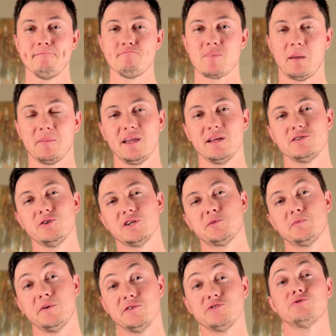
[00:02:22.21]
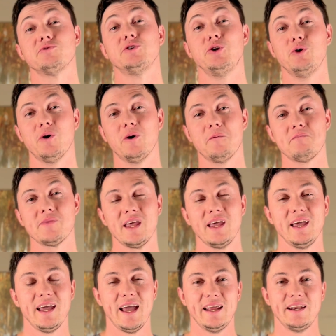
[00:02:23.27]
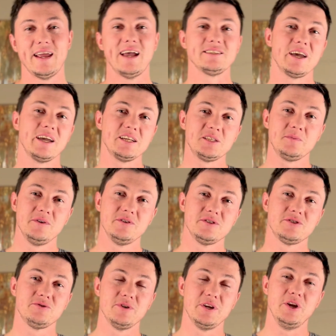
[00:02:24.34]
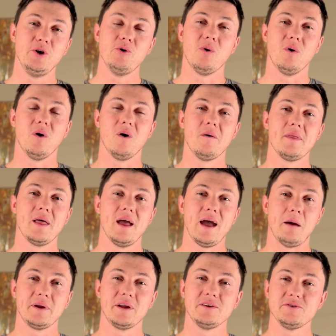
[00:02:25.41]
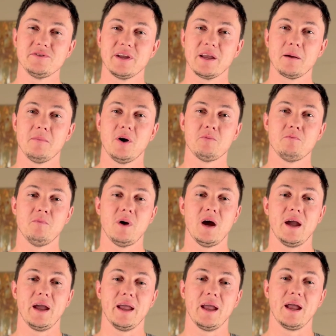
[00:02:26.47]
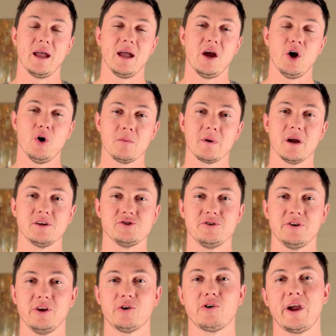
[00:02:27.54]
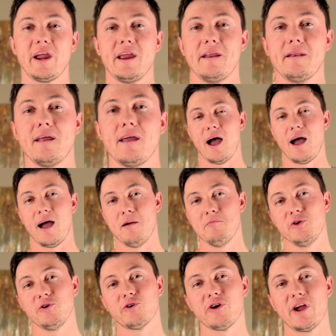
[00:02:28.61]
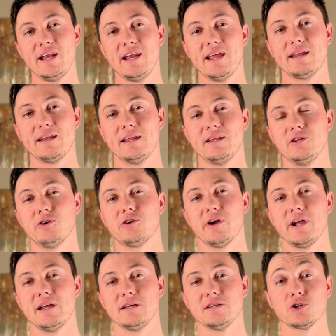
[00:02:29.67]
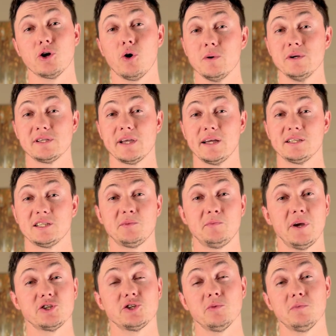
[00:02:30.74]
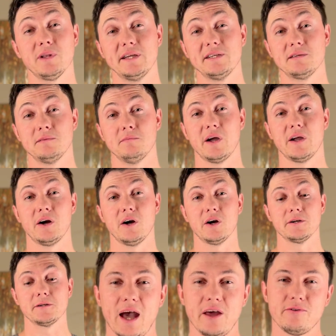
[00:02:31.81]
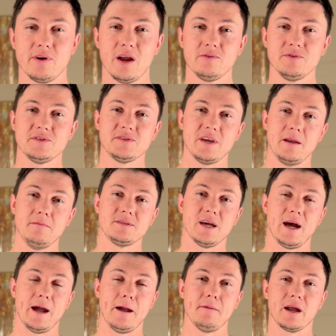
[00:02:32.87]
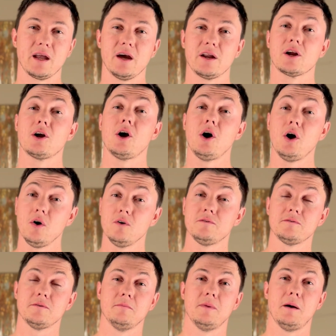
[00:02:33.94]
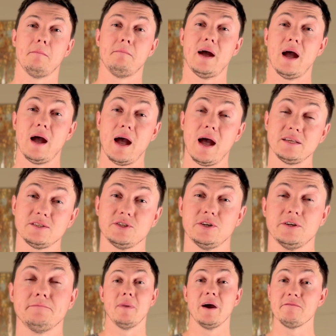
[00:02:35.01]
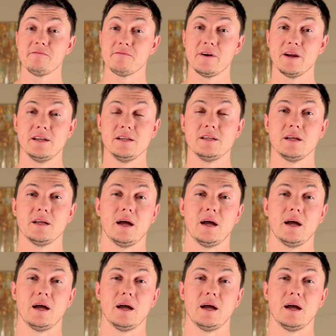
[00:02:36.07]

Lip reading: I began to experience renewal. And as I experienced renewal, I began to think about my home country, Ukraine. I'm Ukrainian, and Ukraine has always had a special place in my heart. At around the same time, I got a call from pastor, my friend,